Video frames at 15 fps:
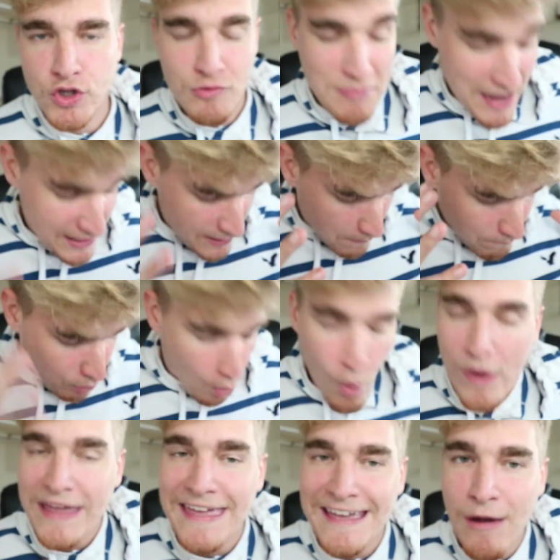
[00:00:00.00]
You made
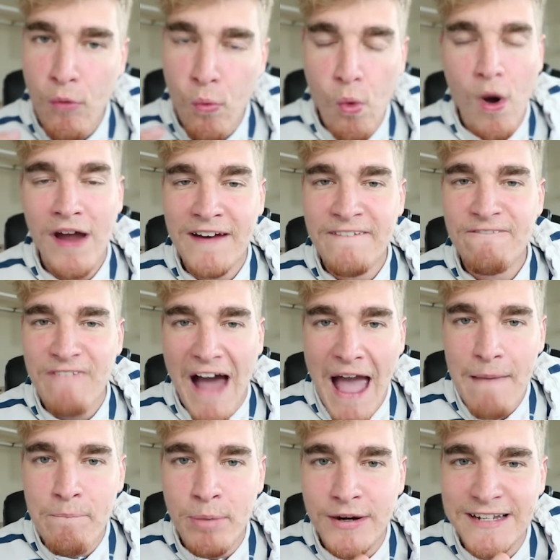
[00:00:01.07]

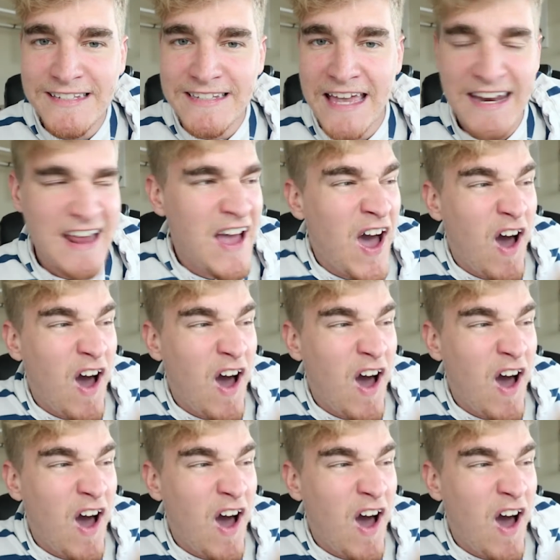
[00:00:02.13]
0.15%